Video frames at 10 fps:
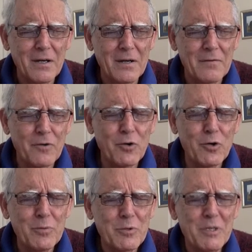for
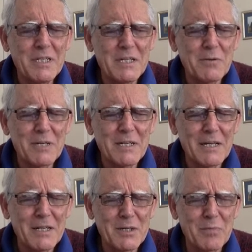whom 2020
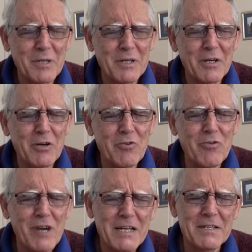has been a
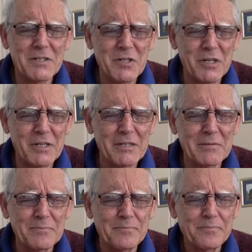horrendous year,
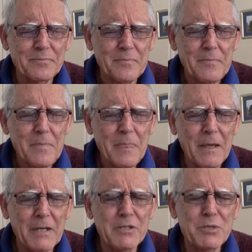
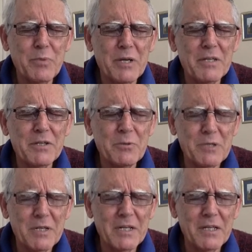I just pray that you would
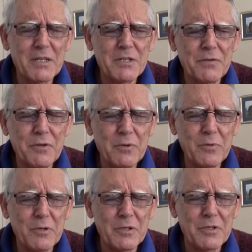take these few
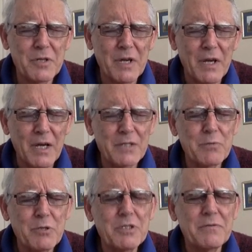words as
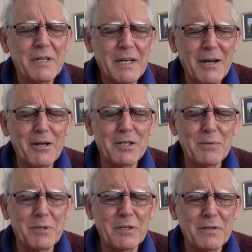words of
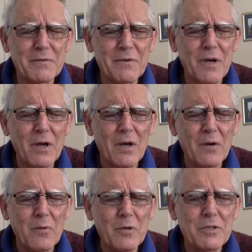encouragement, of
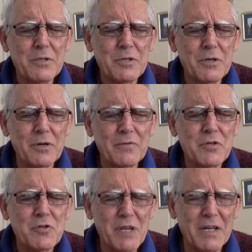words of
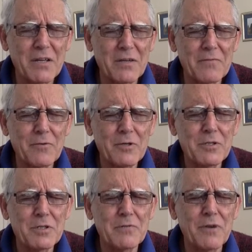strength, of
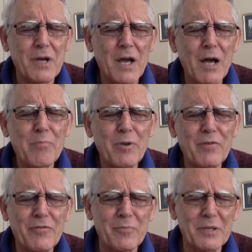words of
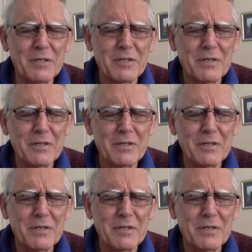upliftment,